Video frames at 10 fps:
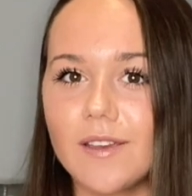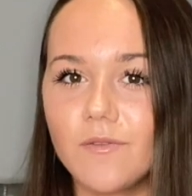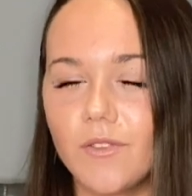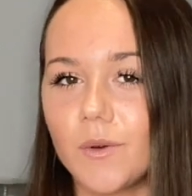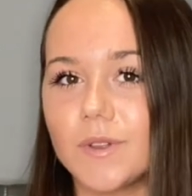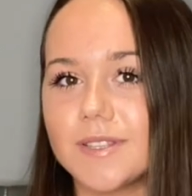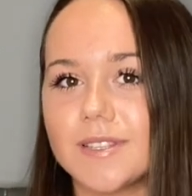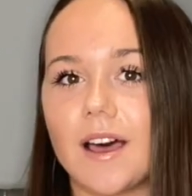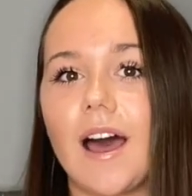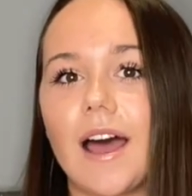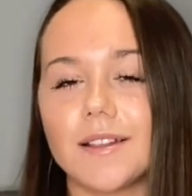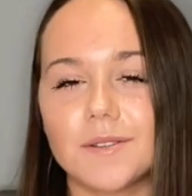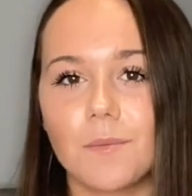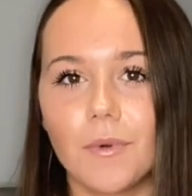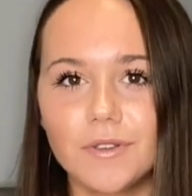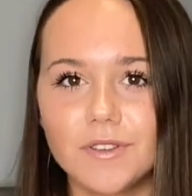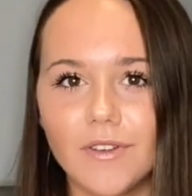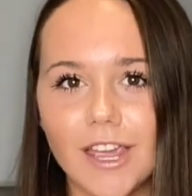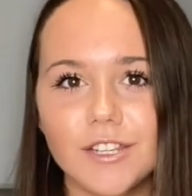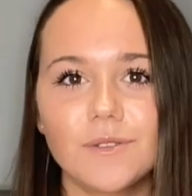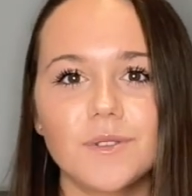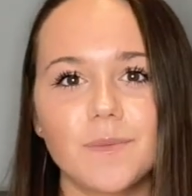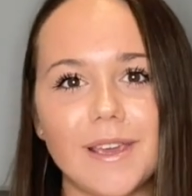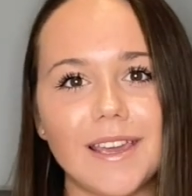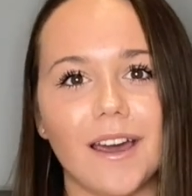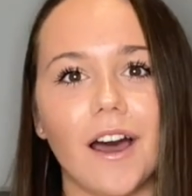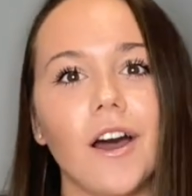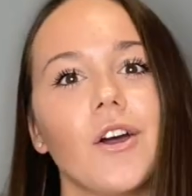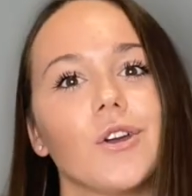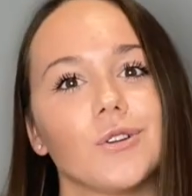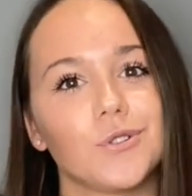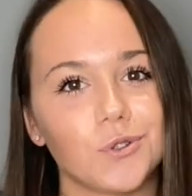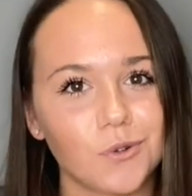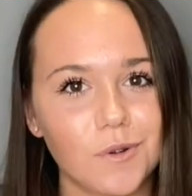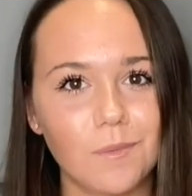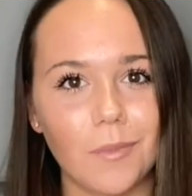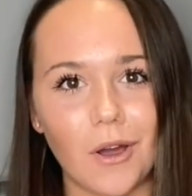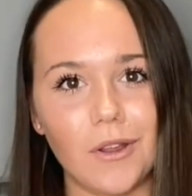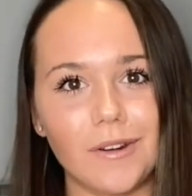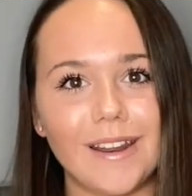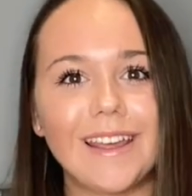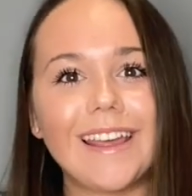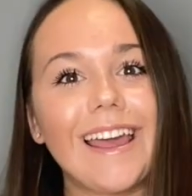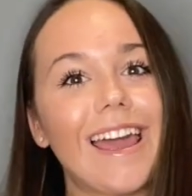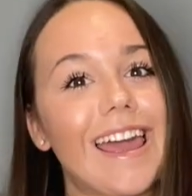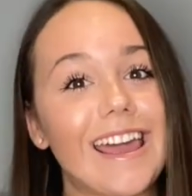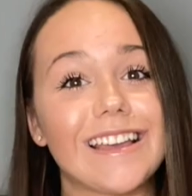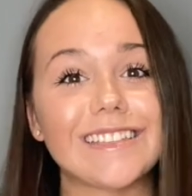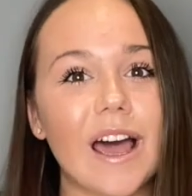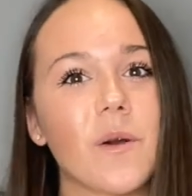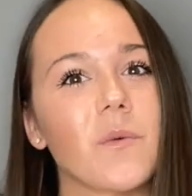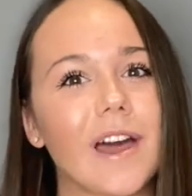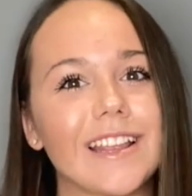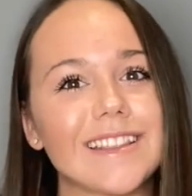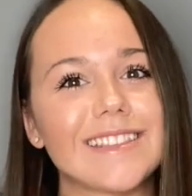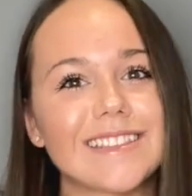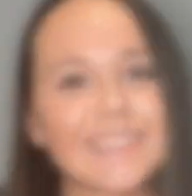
influencer and motivational speaker Jordan Bone. Here's how it went.